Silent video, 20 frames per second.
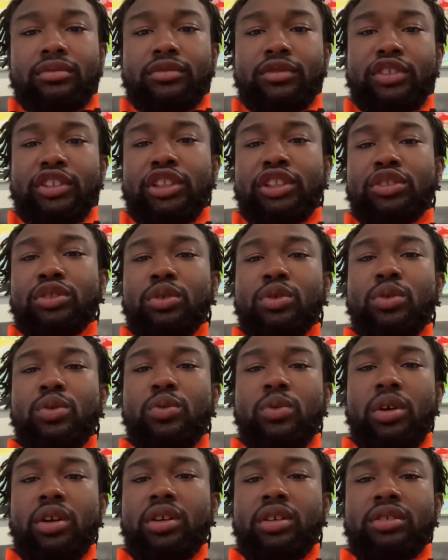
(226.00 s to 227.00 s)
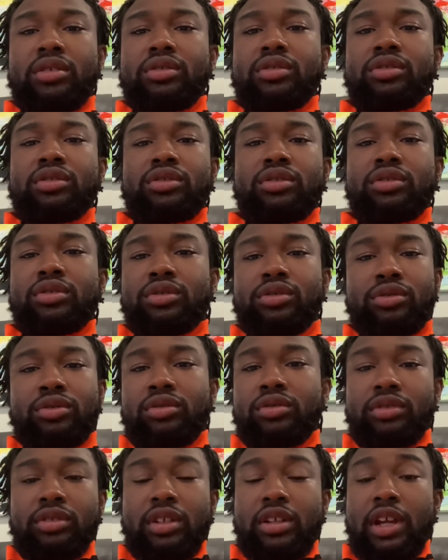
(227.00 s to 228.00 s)
Just do the work
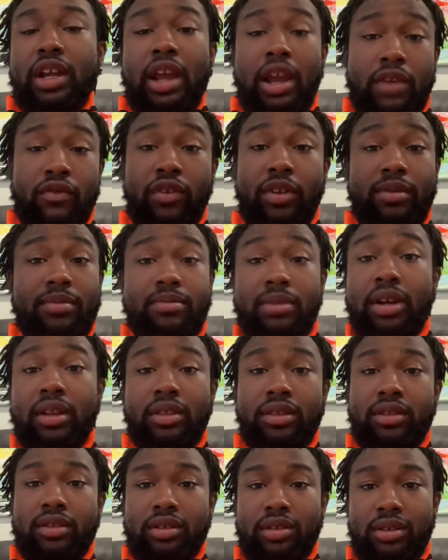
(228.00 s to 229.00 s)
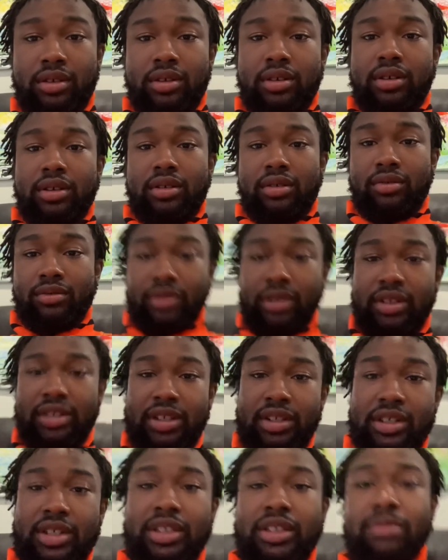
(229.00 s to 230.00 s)
every month,
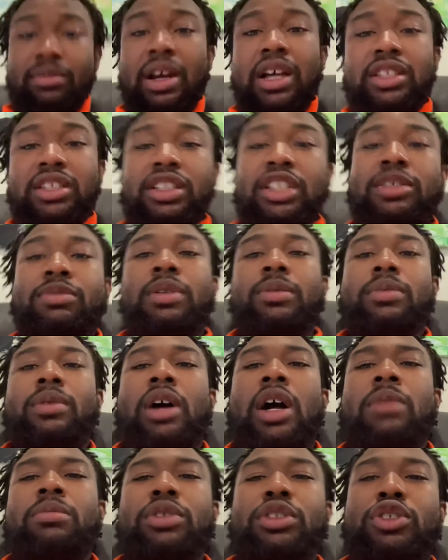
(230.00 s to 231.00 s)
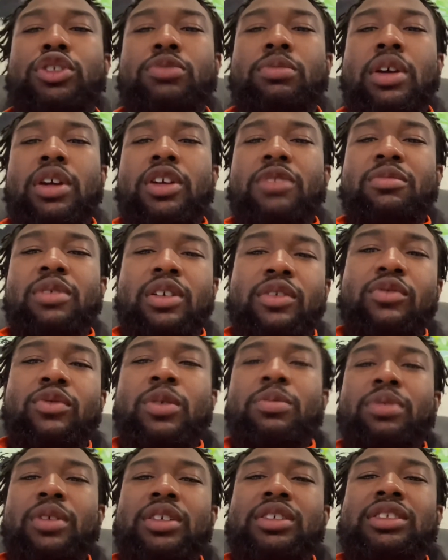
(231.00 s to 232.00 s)
really, because I'm asking these people, how much you make a month?
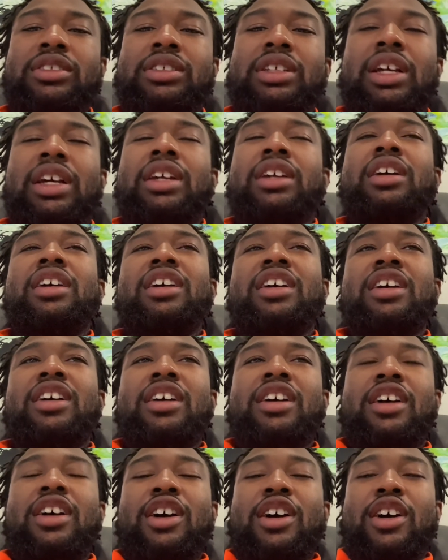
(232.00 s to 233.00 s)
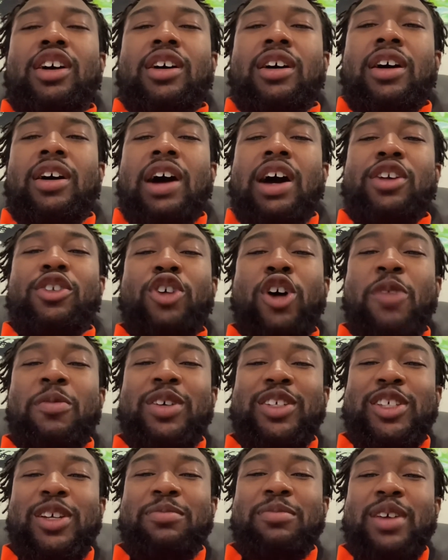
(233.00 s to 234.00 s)
One person's like, Oh, I don't know how
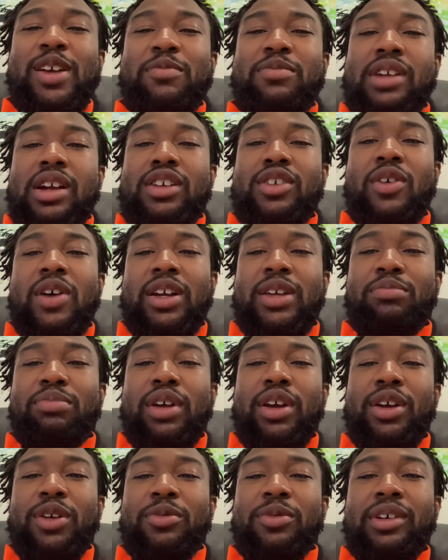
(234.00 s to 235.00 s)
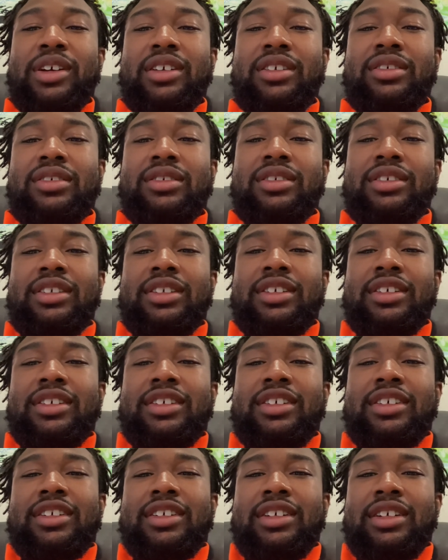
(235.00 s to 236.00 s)
much I make, but I know I can pay the rent.
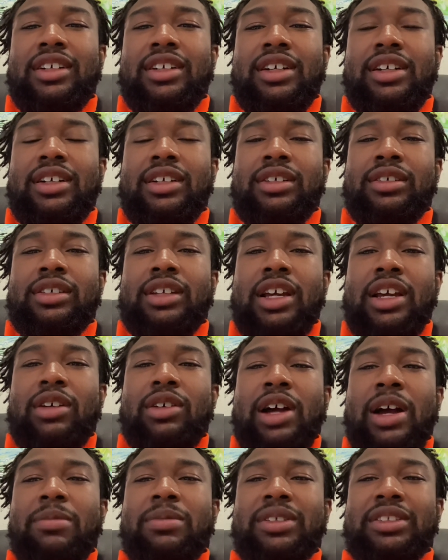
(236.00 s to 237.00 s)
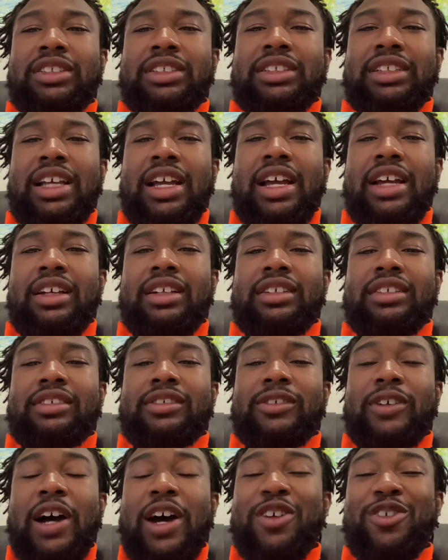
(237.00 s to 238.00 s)
Okay, how much is that?
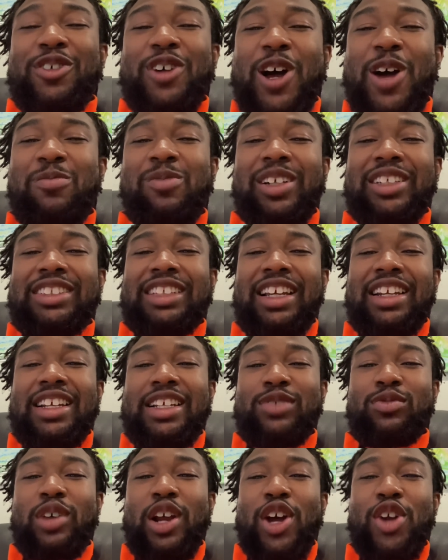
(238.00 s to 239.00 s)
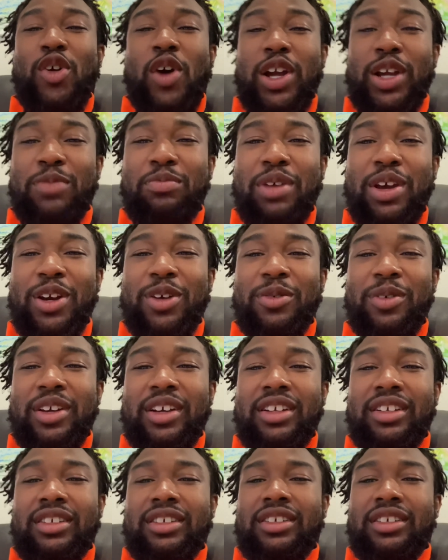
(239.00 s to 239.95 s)
Well, I don't know how much that is, but I know I can pay the rent.